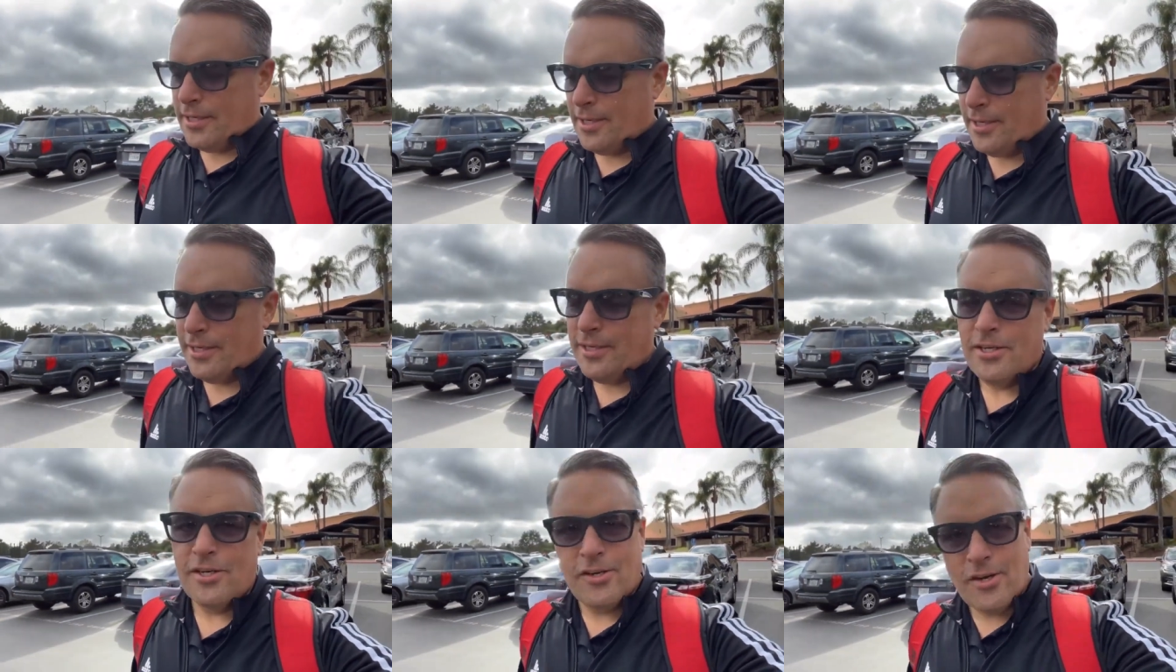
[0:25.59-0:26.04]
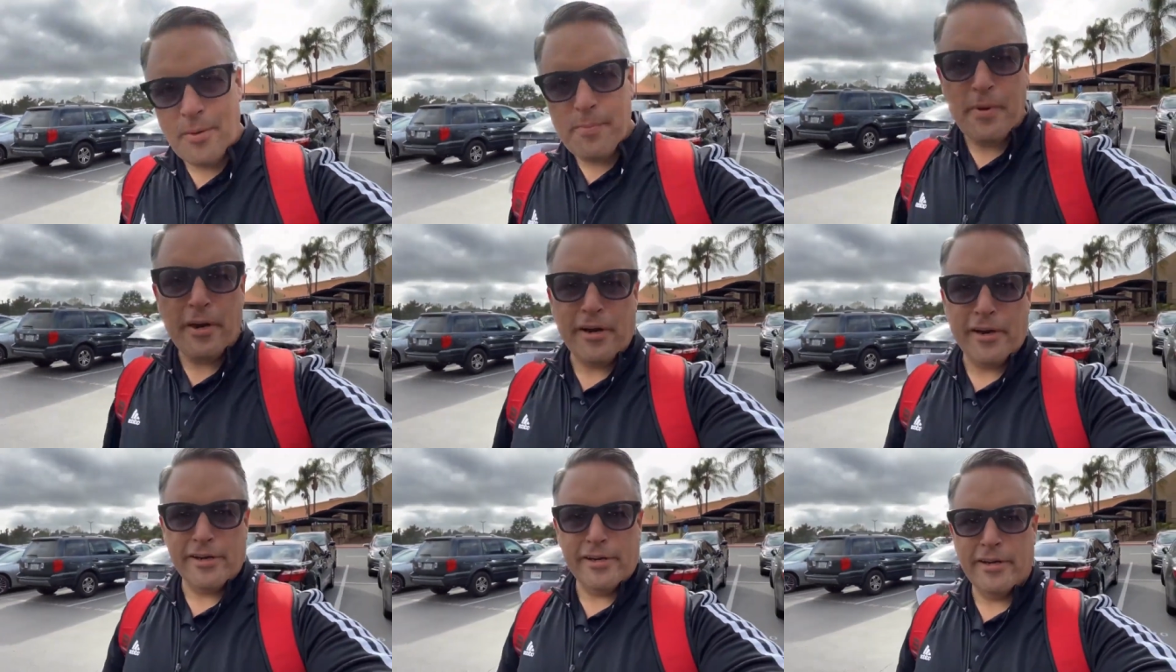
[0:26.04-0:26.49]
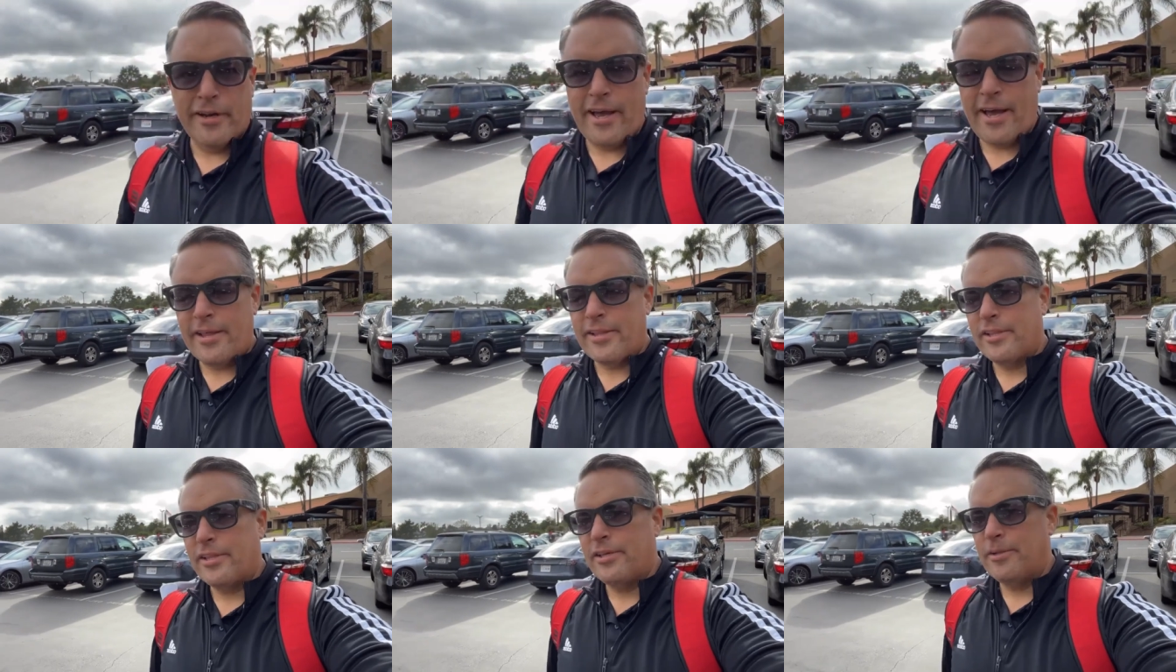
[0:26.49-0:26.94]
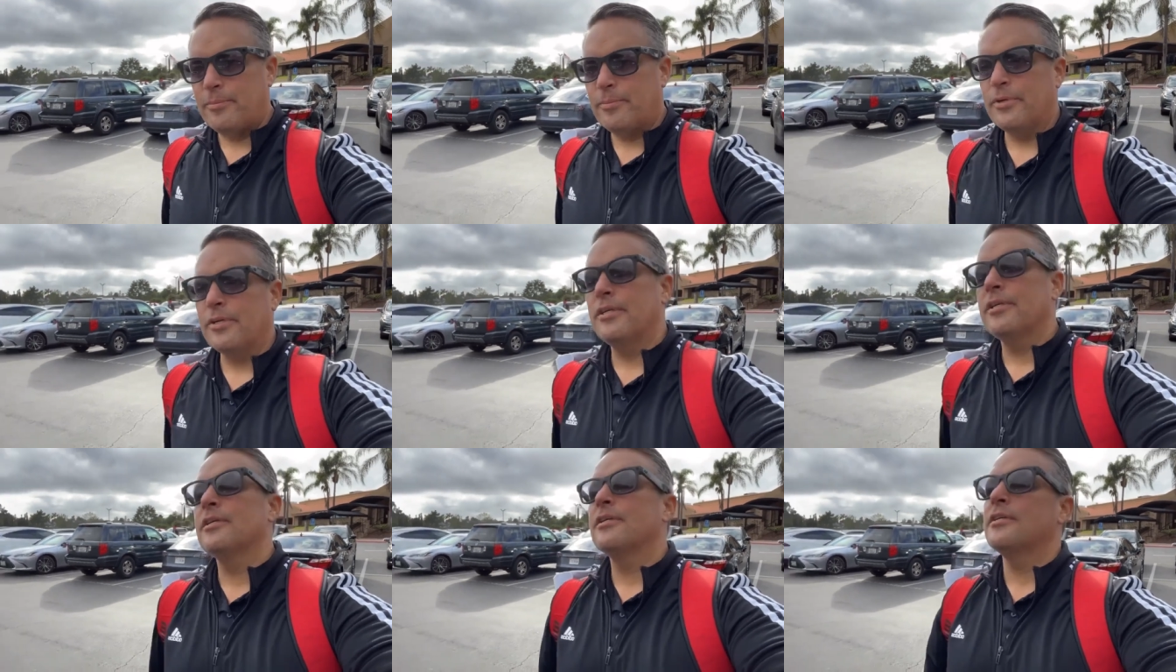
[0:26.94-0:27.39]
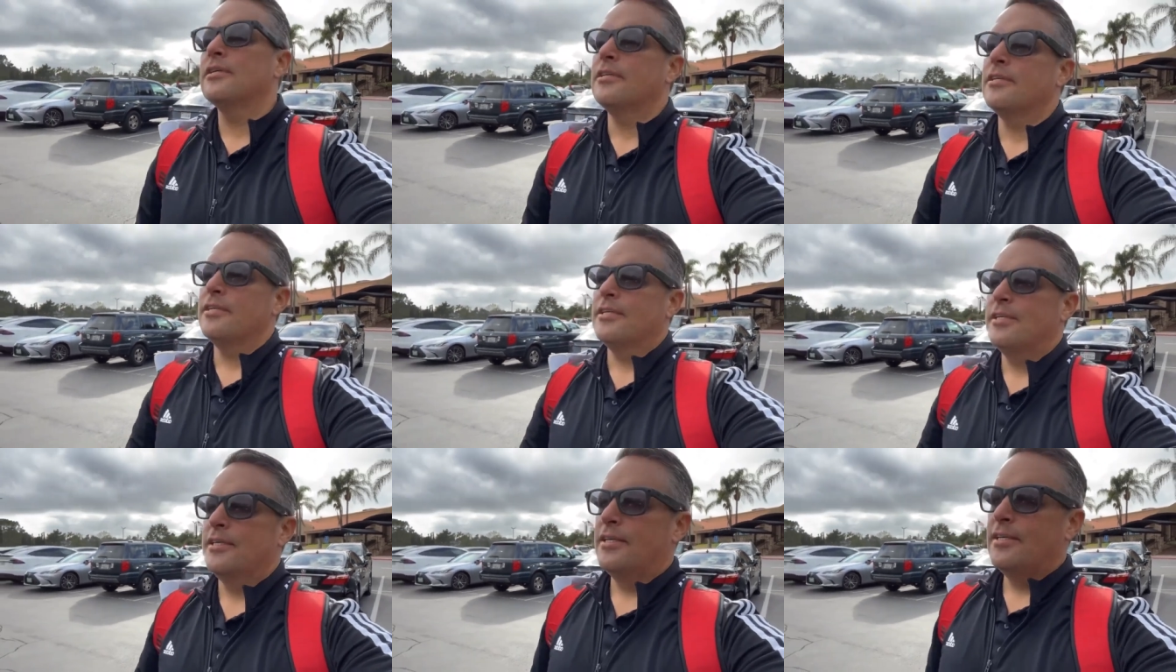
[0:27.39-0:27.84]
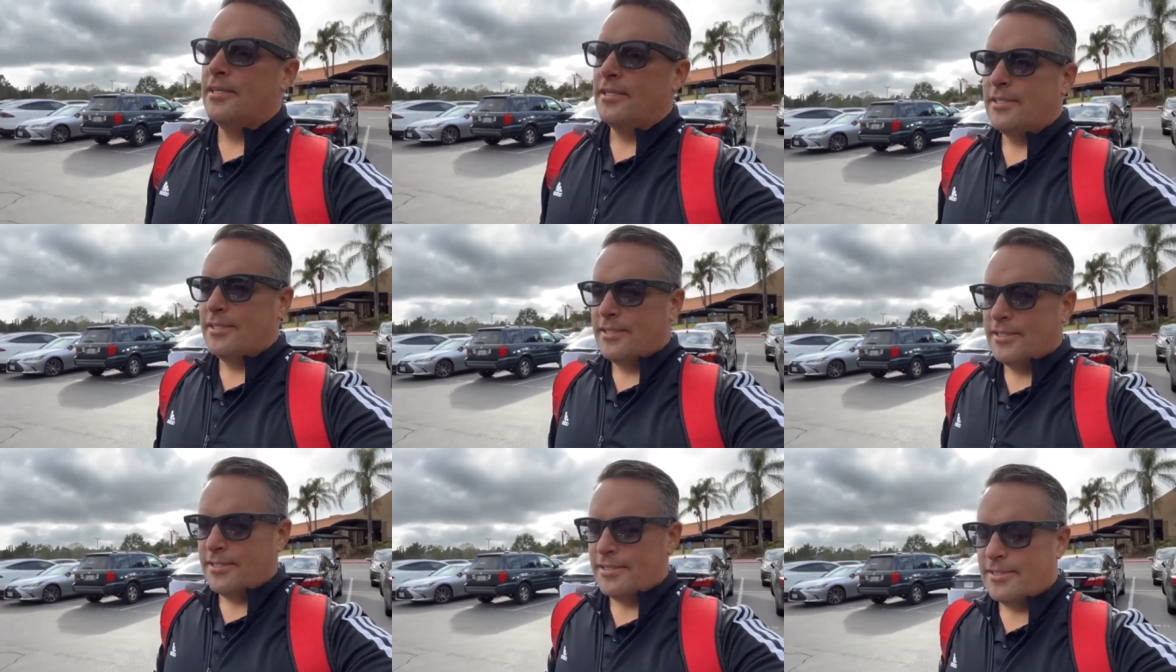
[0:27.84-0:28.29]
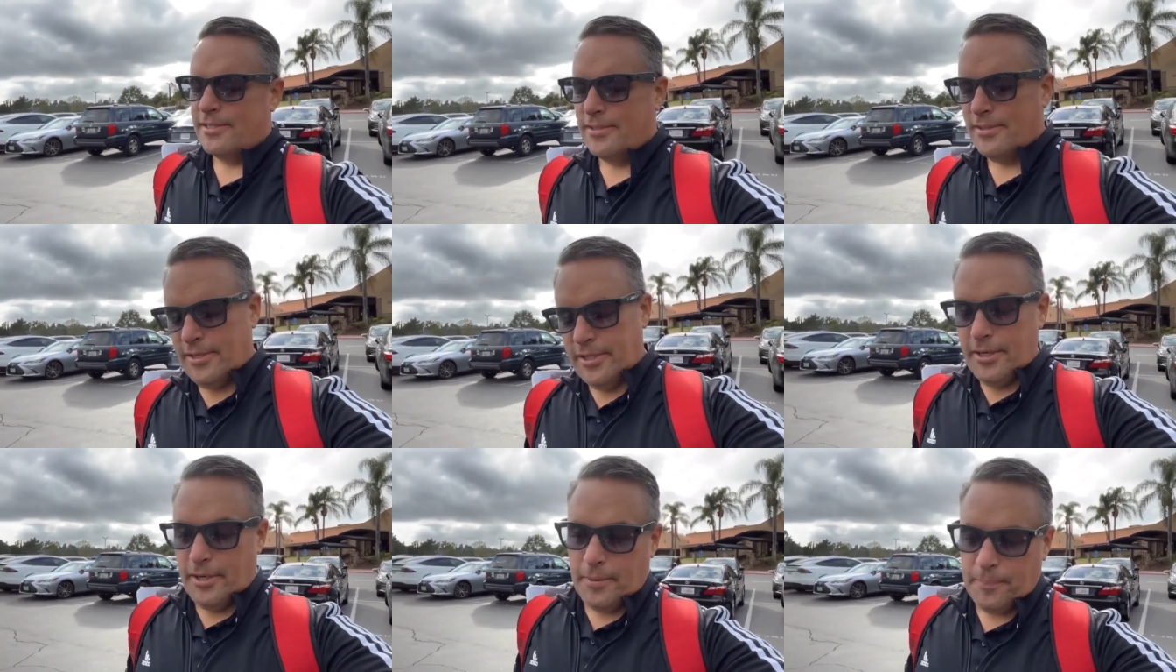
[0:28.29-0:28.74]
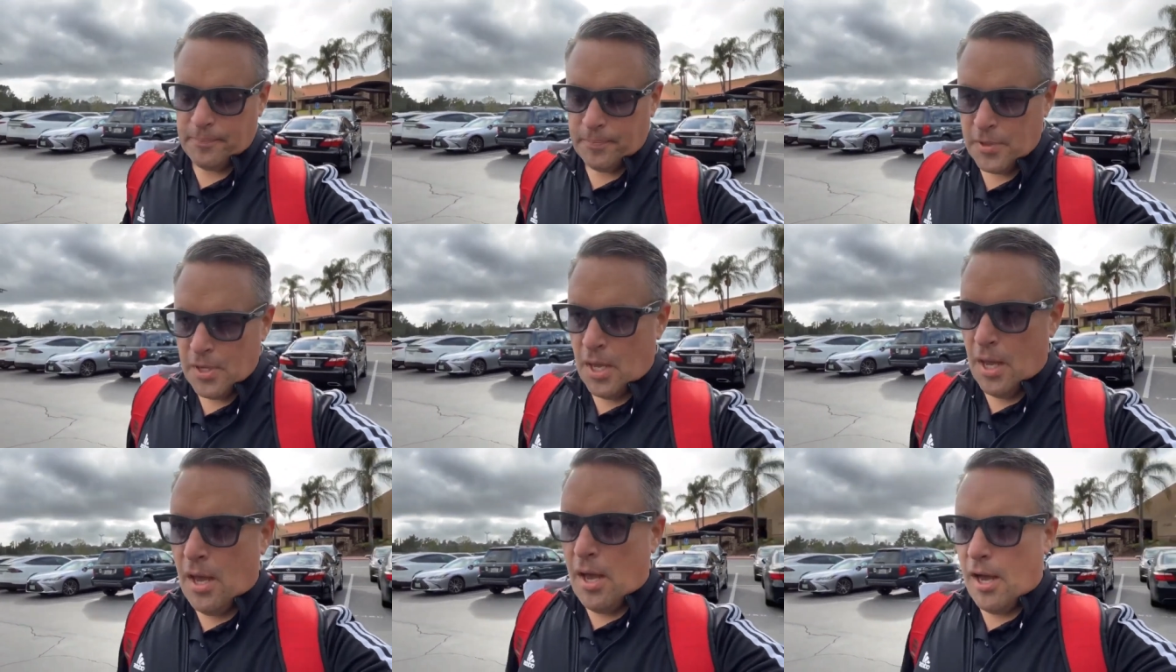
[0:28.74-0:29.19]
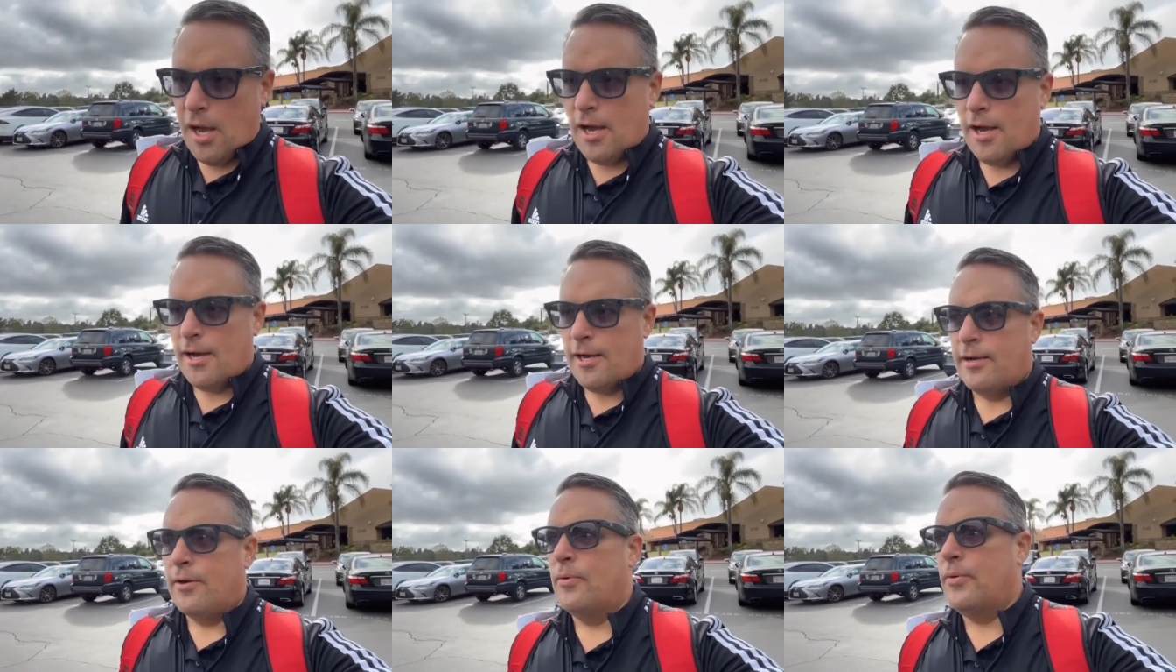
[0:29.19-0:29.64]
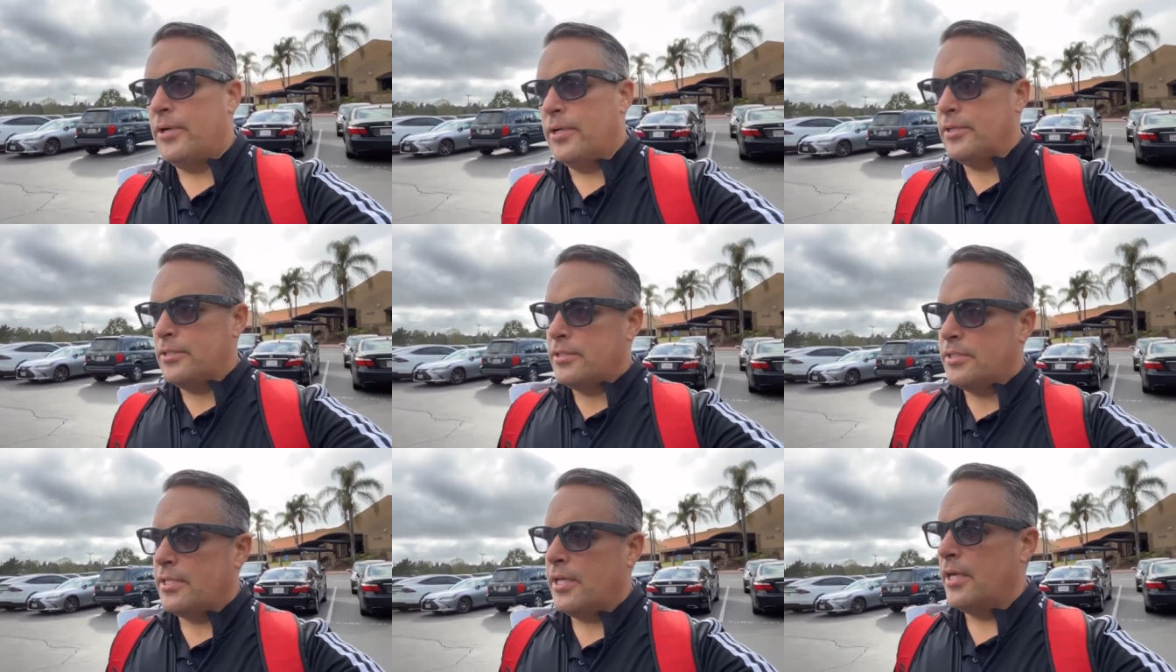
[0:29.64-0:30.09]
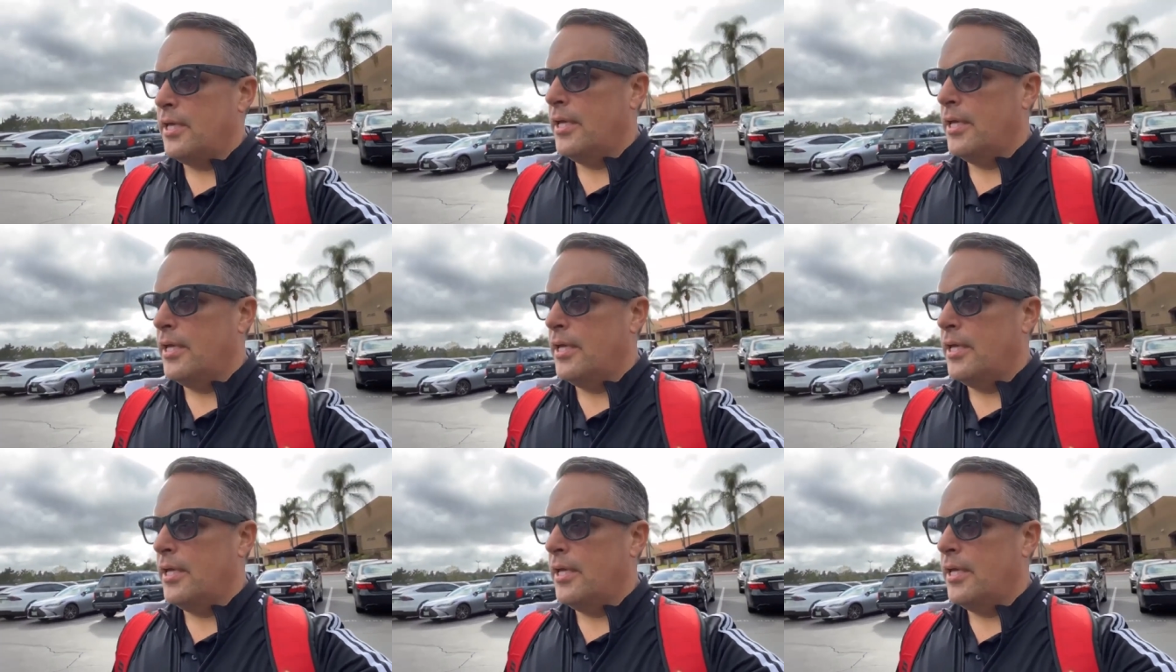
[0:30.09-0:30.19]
I knew I married an athlete, but anyhow. What else?